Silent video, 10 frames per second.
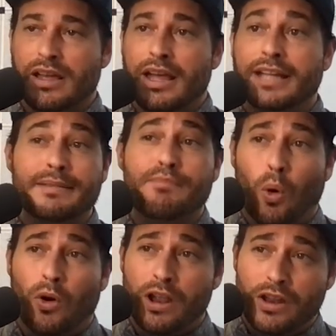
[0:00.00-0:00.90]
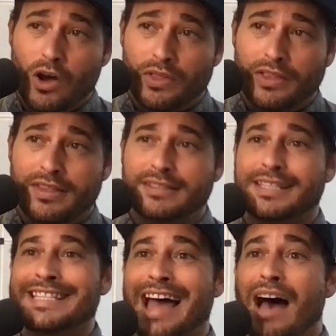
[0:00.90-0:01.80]
It's important to note that this
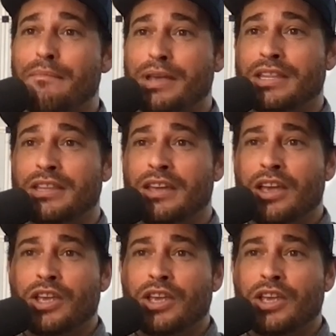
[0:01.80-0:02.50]
does not mean